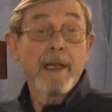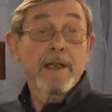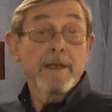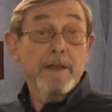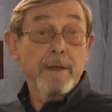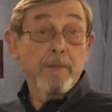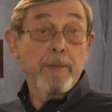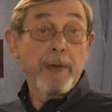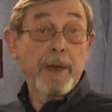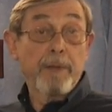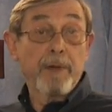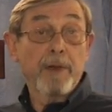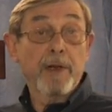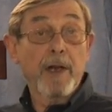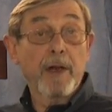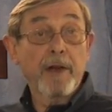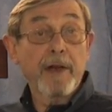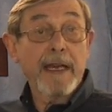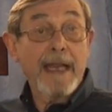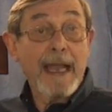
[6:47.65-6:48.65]
Some people
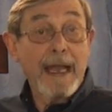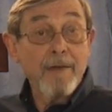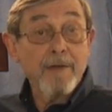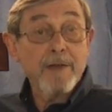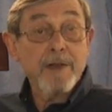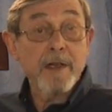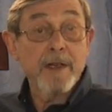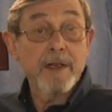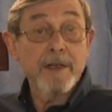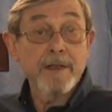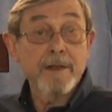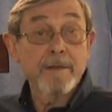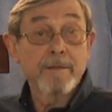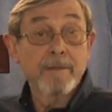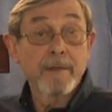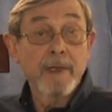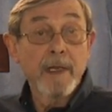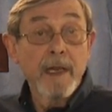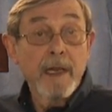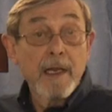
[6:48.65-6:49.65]
go to counsellors,
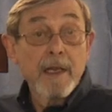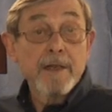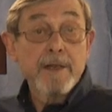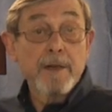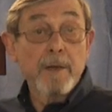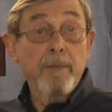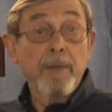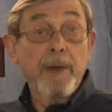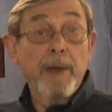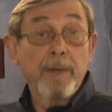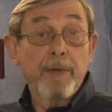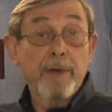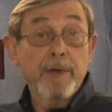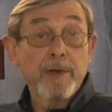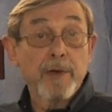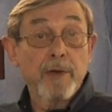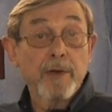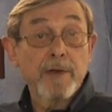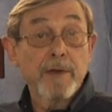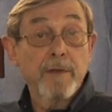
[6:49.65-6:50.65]
some people
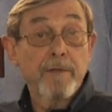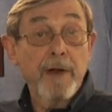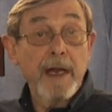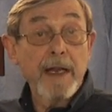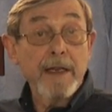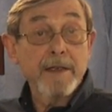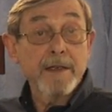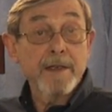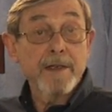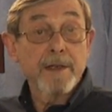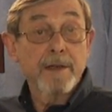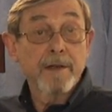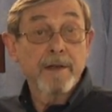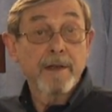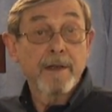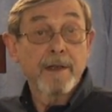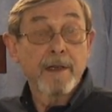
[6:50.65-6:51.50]
talk to friends.